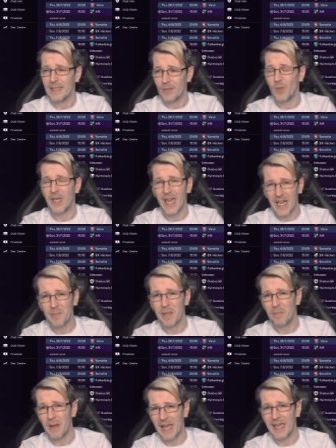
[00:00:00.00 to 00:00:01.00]
we're going to be
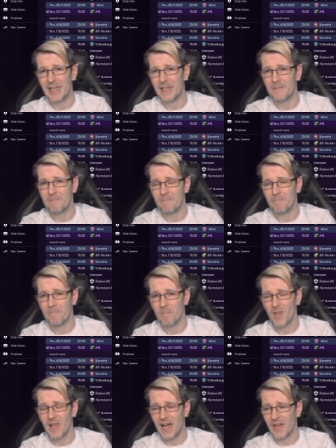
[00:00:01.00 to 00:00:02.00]
playing
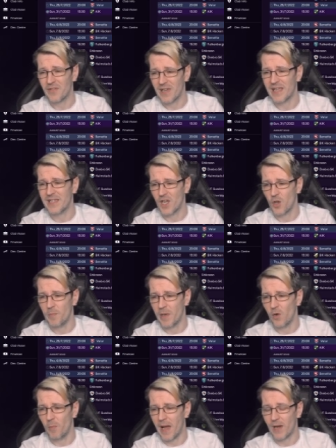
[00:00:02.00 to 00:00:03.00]
Atletico
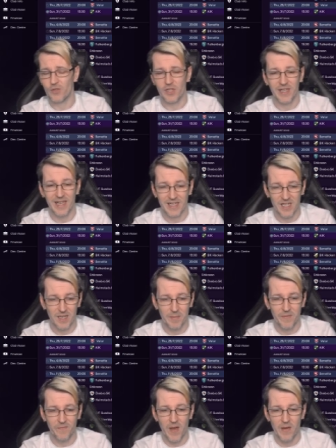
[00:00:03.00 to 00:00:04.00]
Bilbao. So that is going to
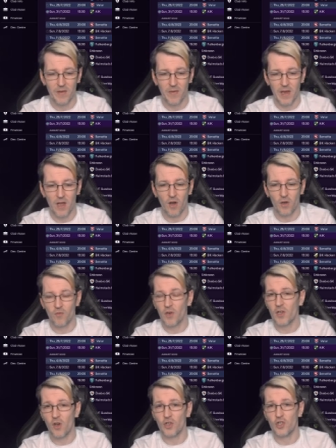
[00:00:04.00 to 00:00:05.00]
be very, very hard. Right,
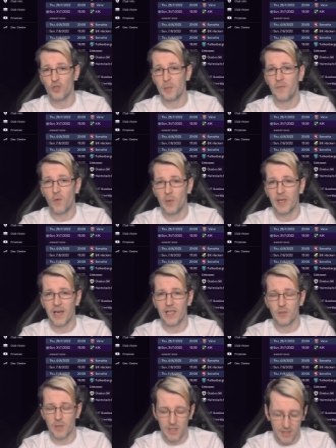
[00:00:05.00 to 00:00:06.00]
guys, just before we get
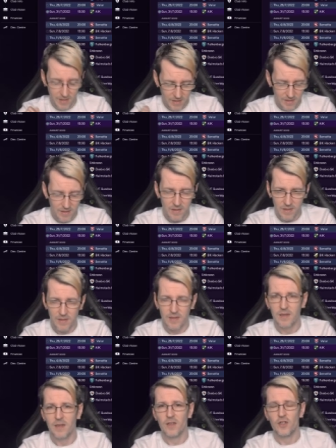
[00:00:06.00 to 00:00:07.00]
into it,
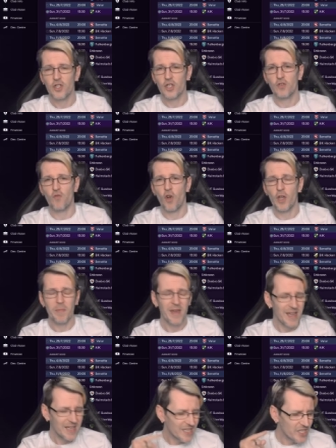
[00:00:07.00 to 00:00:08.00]
subscribe,
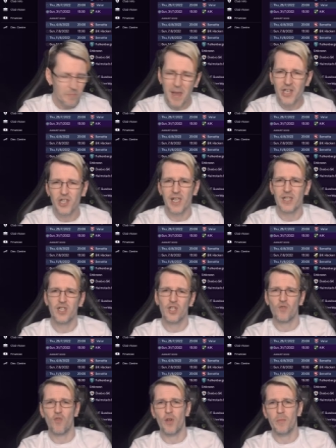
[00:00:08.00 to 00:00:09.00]
Smash that
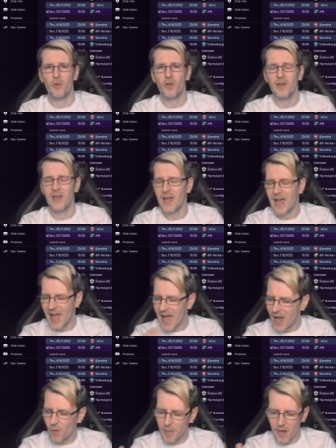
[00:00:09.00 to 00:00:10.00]
subscribe button,
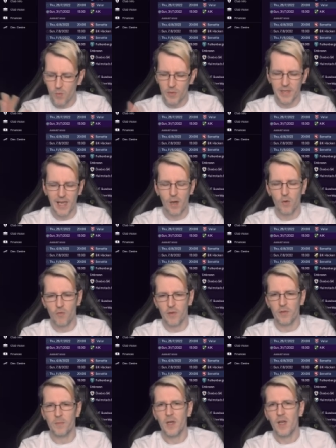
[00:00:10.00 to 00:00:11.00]
help out with the
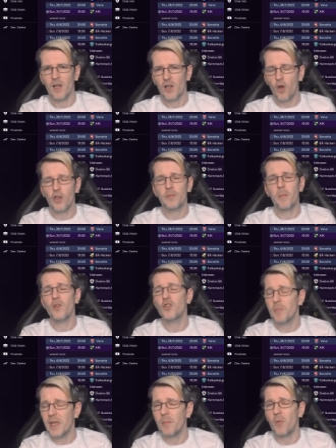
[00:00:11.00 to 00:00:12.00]
algorithm. Guys, most
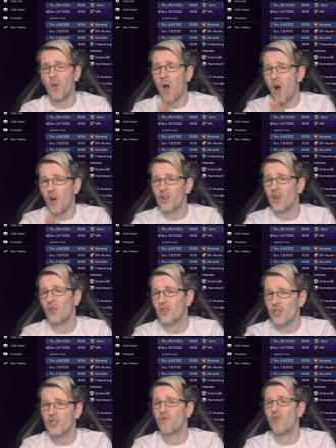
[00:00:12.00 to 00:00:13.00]
people are not
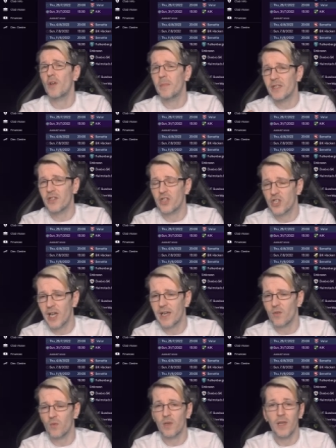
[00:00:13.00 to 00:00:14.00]
subscribing to the
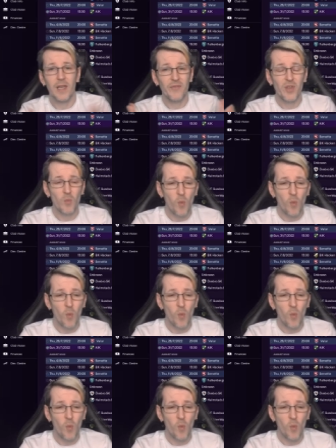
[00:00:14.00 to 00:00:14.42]
channel. If you're